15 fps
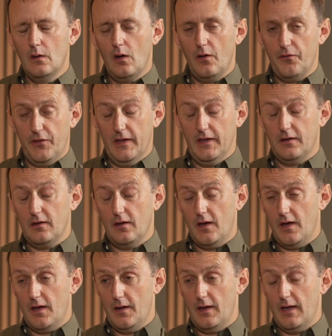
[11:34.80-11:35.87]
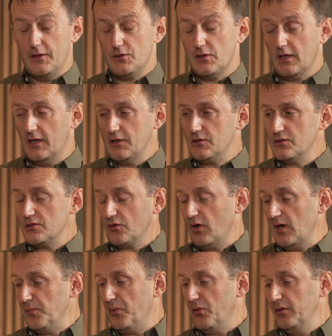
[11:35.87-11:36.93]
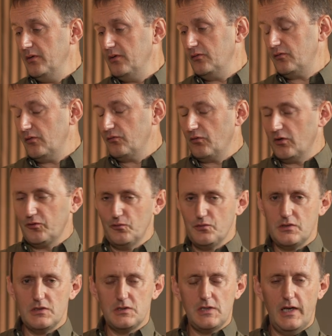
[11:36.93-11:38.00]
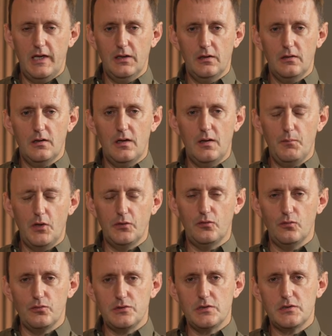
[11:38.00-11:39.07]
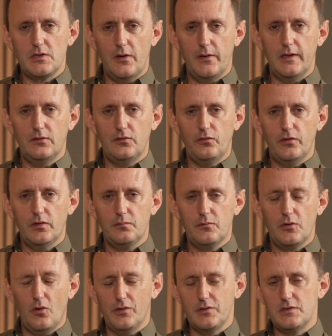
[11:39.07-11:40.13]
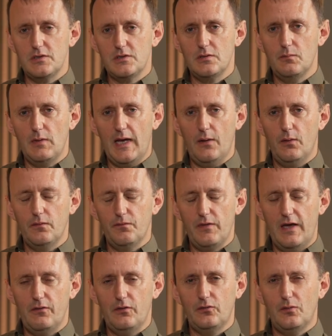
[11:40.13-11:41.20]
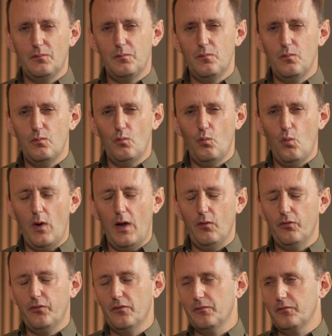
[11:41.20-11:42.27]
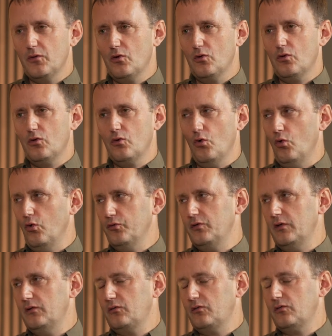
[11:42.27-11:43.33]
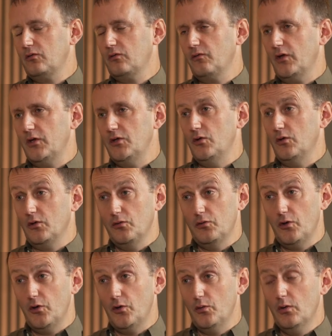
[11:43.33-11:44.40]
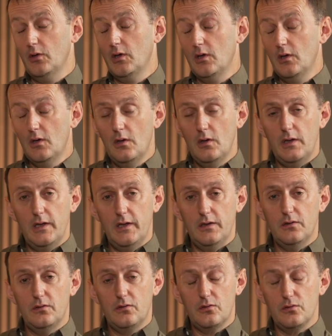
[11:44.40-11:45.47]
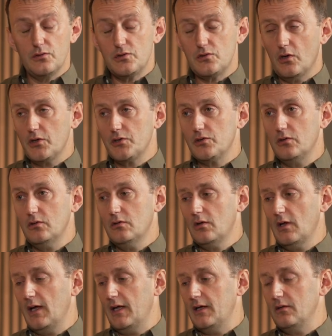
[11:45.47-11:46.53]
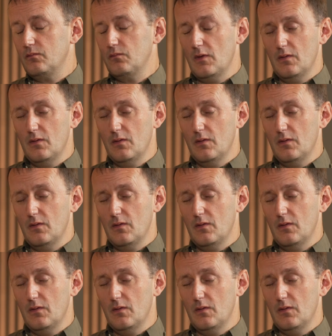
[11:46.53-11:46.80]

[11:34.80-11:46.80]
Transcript: I think education's a great point, as Russ was just saying. My daughter was just going into the college system now, and there is a wealth of courses that you can do in construction and